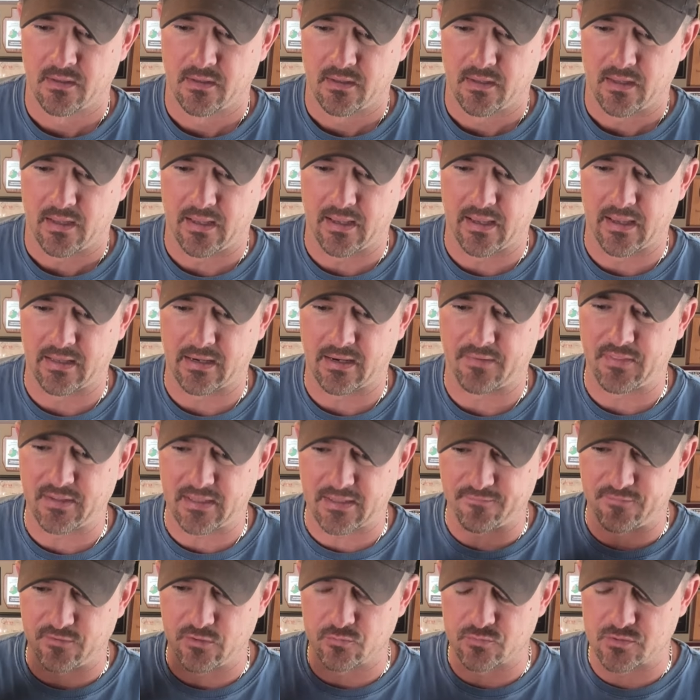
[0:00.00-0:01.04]
And I think
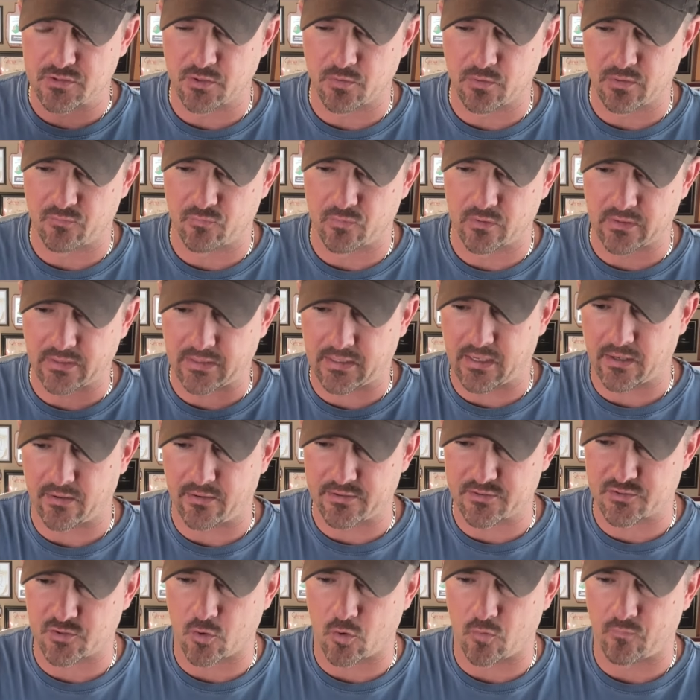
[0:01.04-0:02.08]
if you do, it really
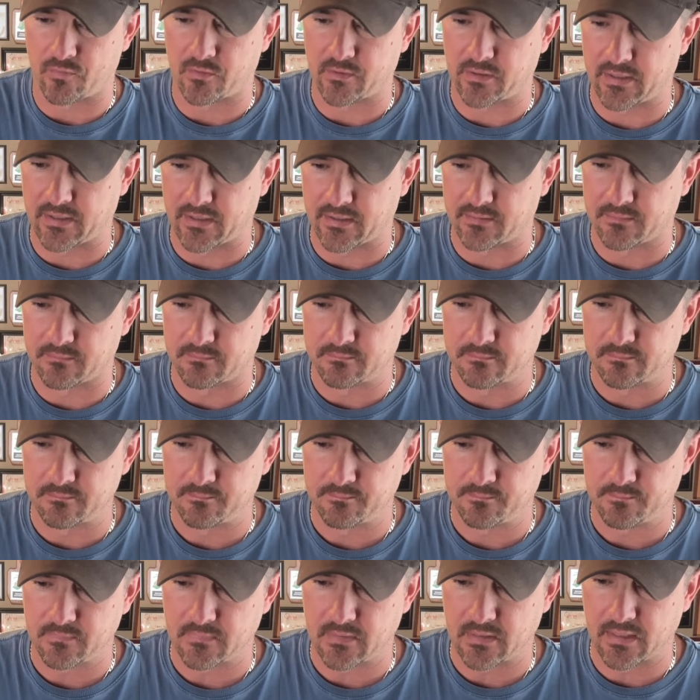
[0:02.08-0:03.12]
carries over in
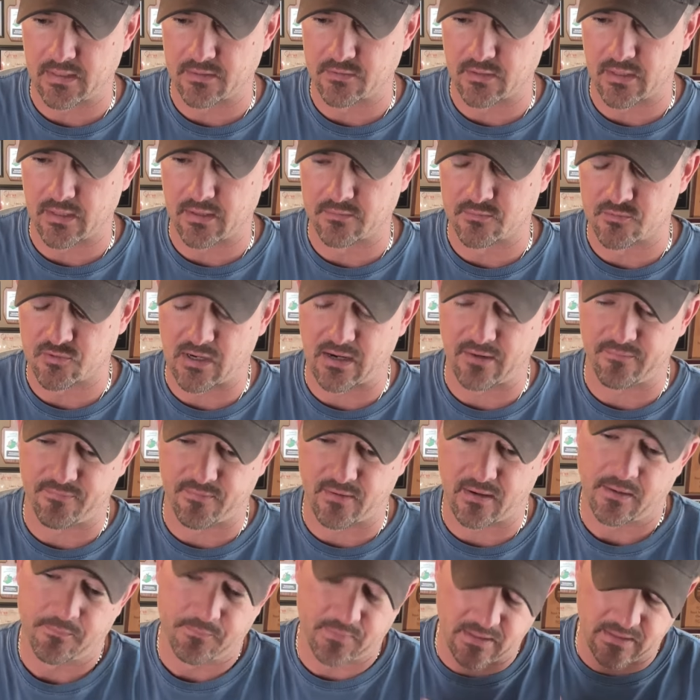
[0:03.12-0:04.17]
dry
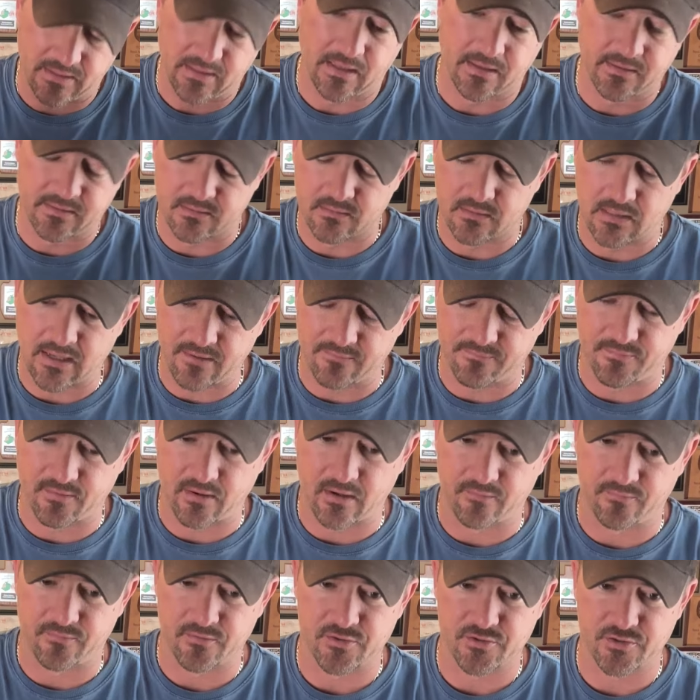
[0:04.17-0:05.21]
fire, into live
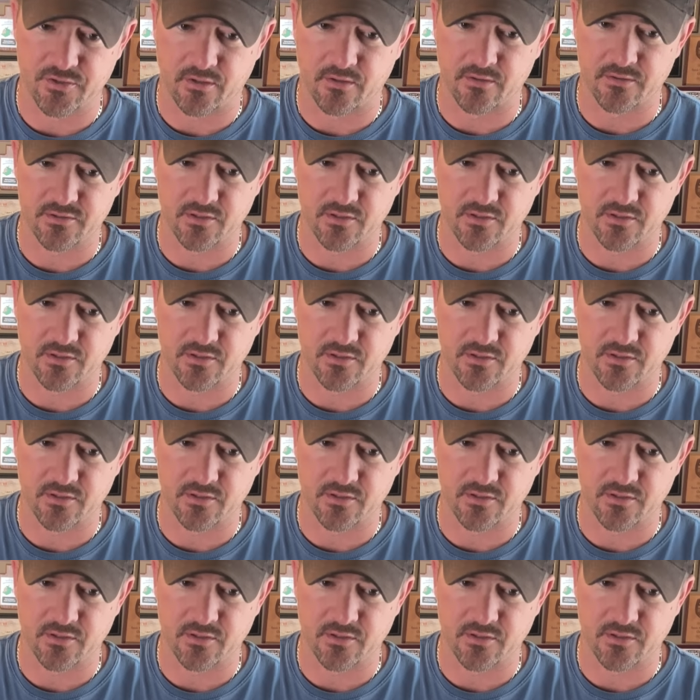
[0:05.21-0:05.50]
fire for sure.